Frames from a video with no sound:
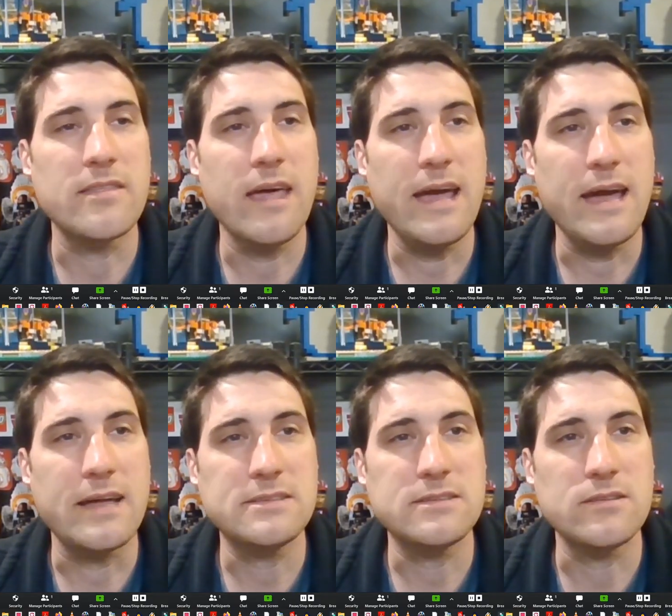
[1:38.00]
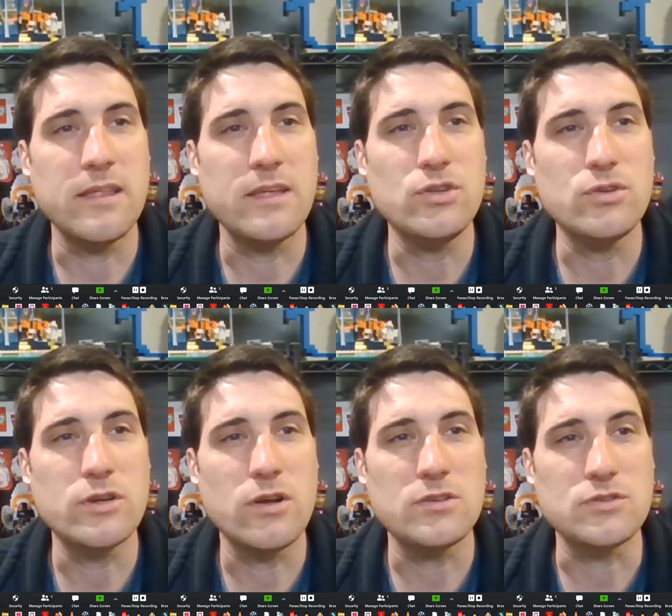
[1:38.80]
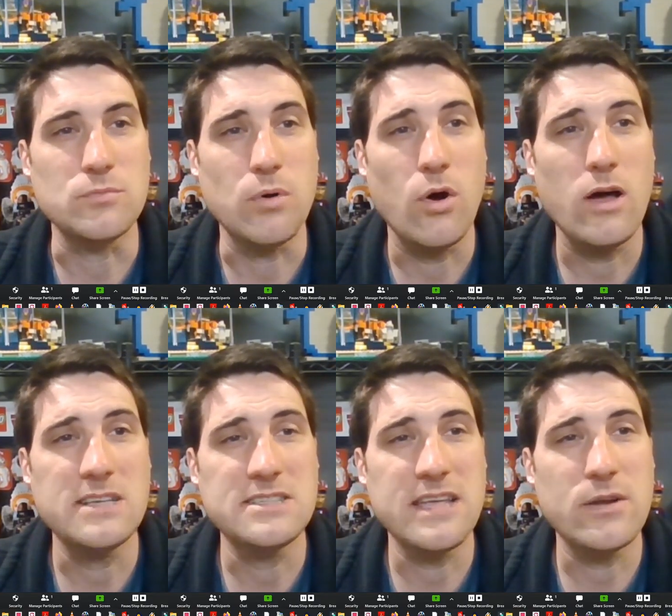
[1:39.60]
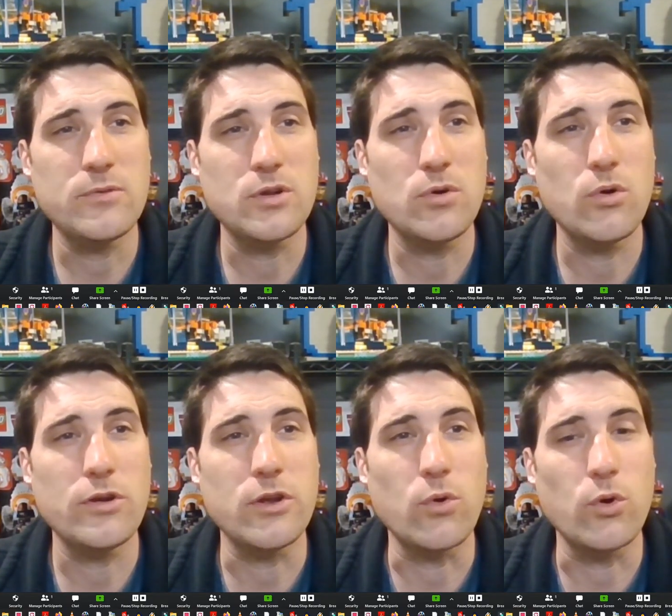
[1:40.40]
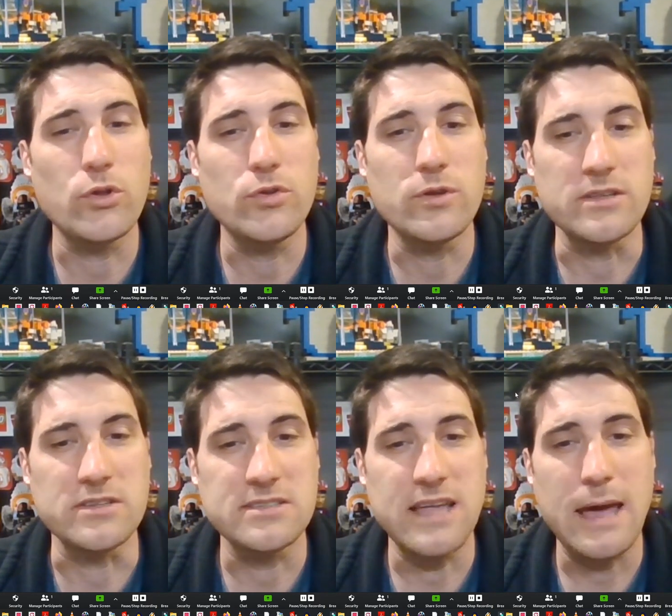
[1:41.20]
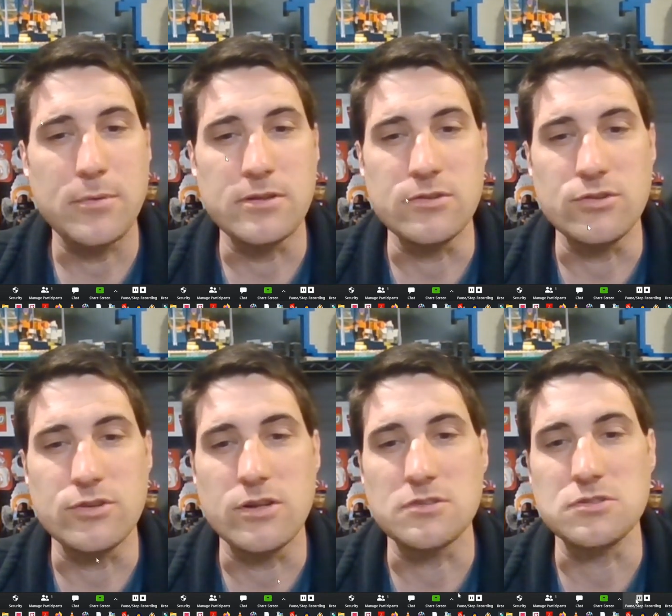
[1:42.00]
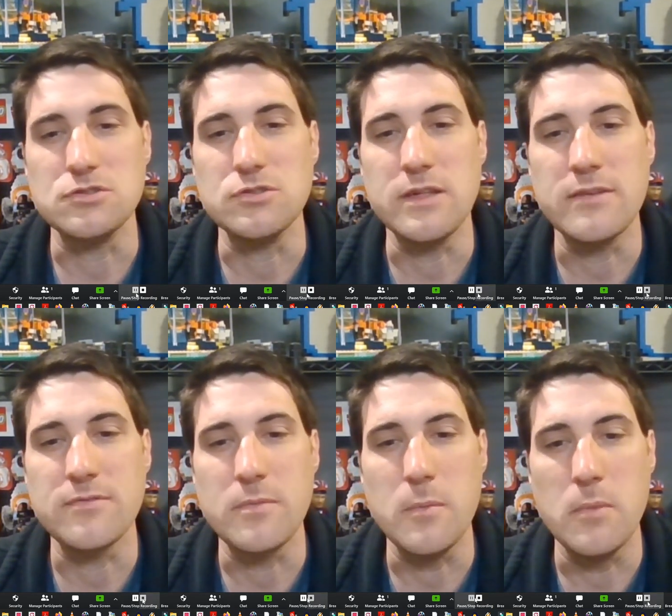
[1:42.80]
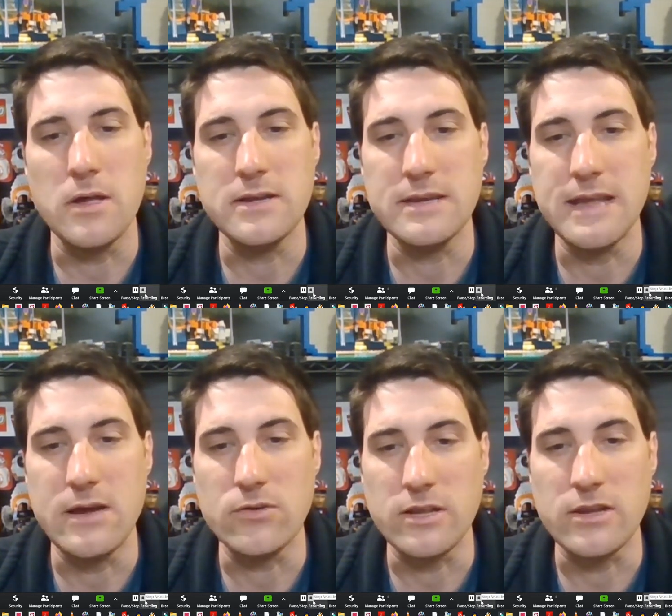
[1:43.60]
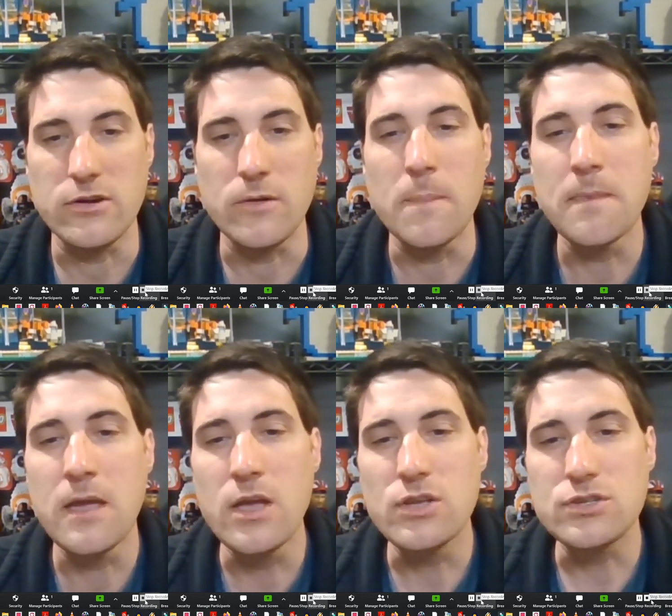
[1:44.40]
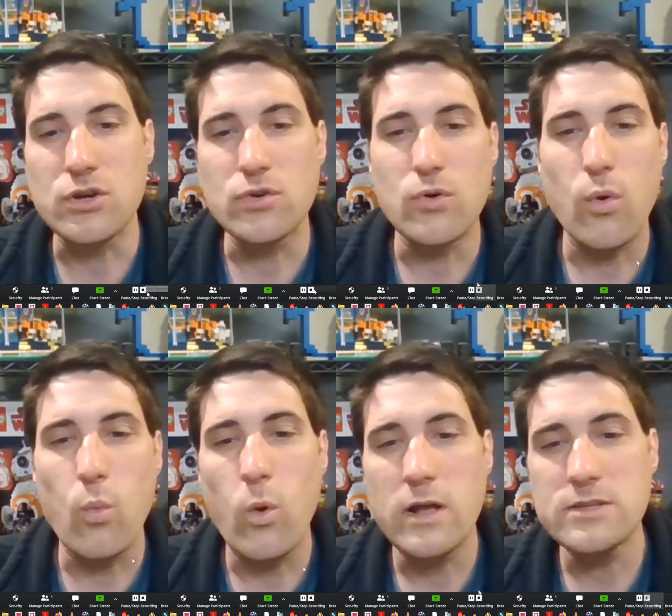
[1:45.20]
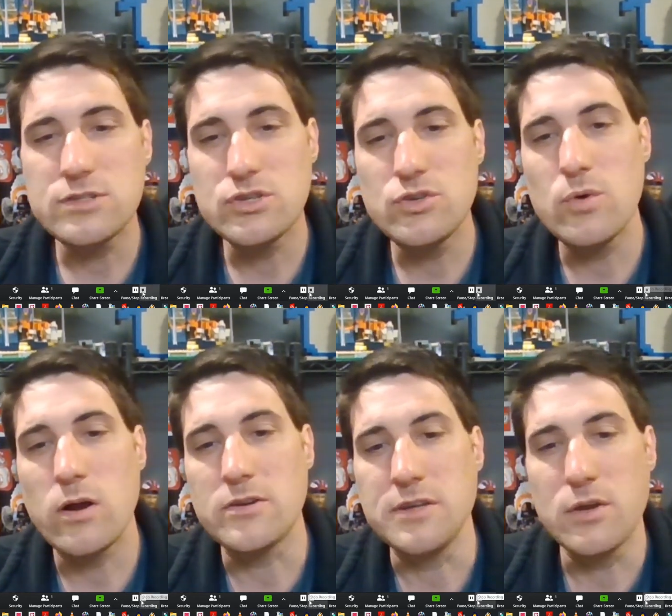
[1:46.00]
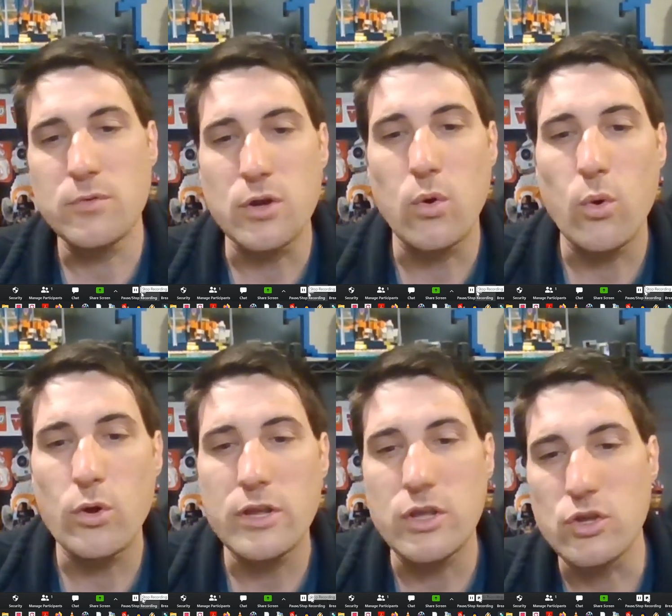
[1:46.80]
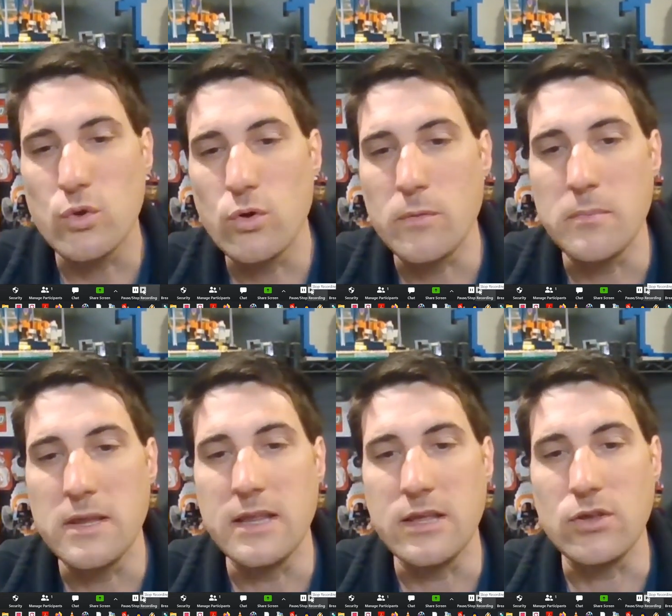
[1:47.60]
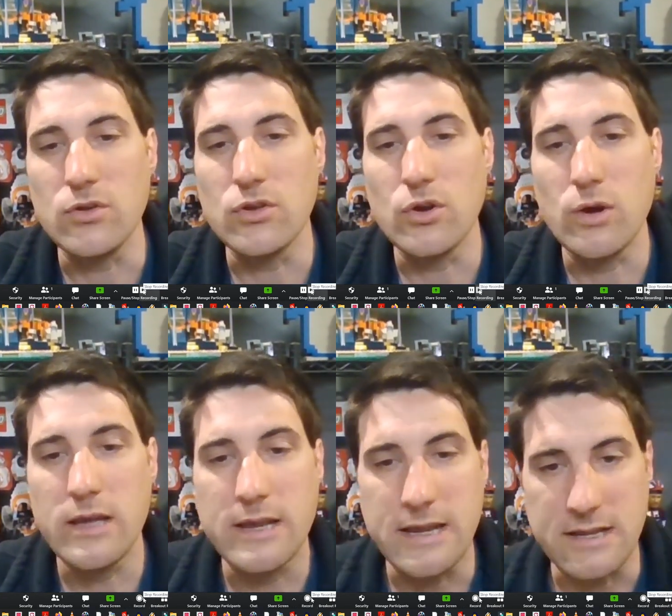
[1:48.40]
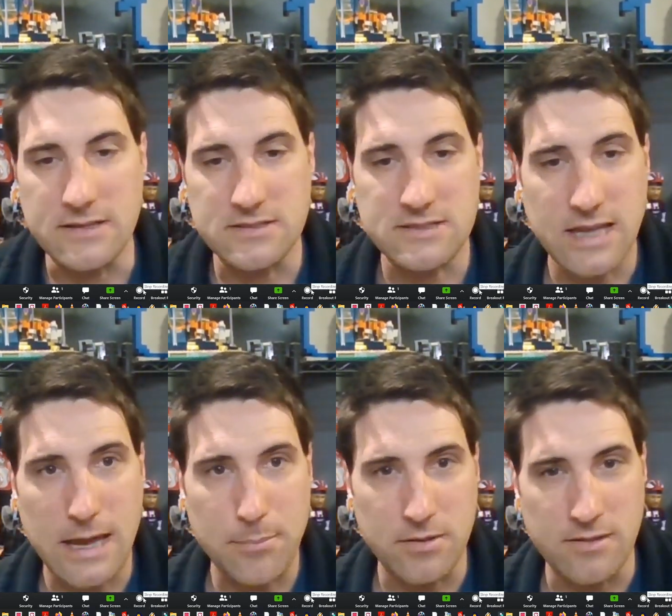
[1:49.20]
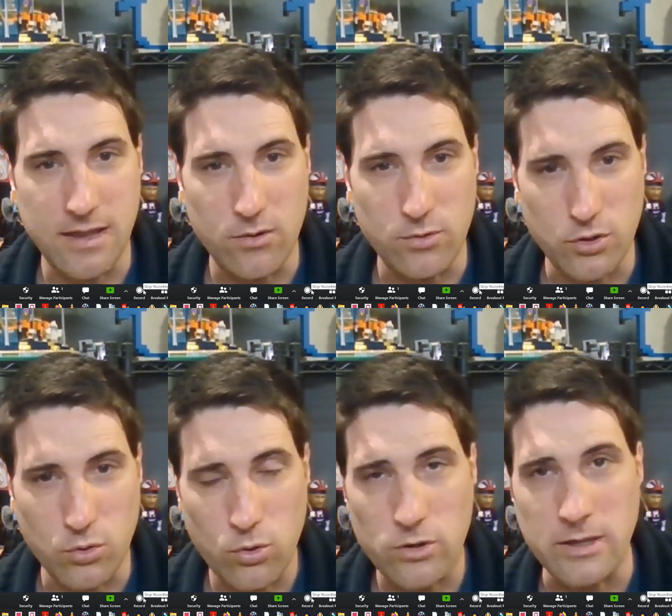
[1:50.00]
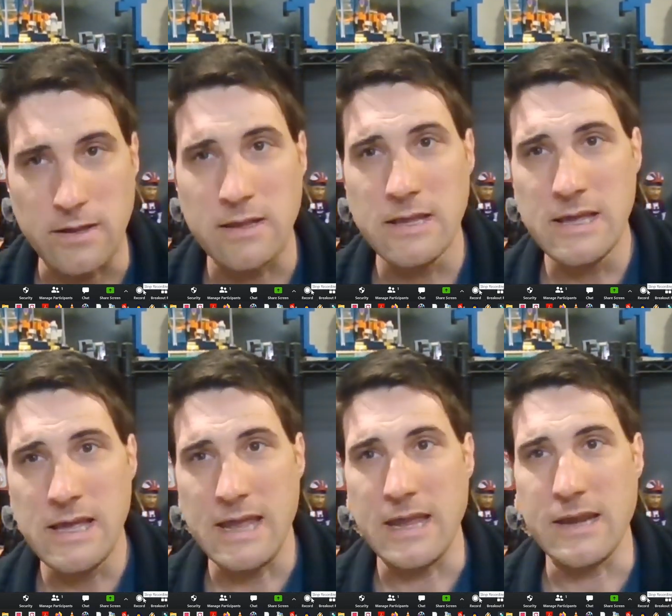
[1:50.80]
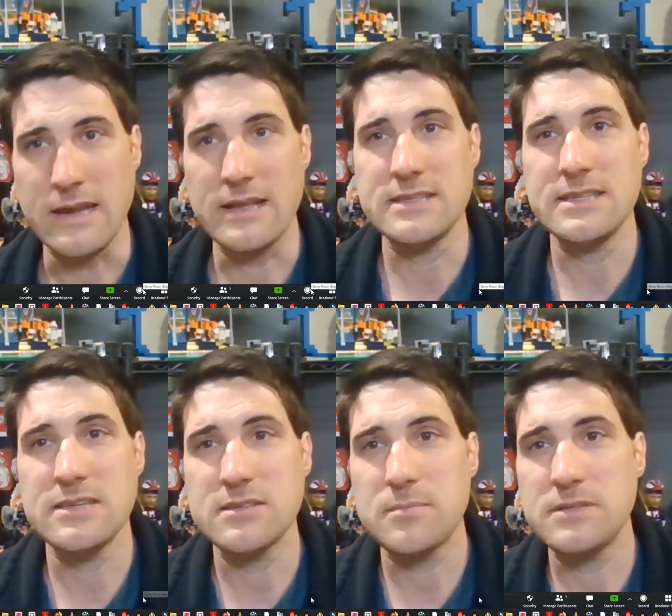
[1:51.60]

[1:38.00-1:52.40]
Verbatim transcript: that, then you can also pause that recording or you can stop it. And you can also do that from the button down here. So once you are done recording your meeting, you can go ahead and stop that recording. And it says up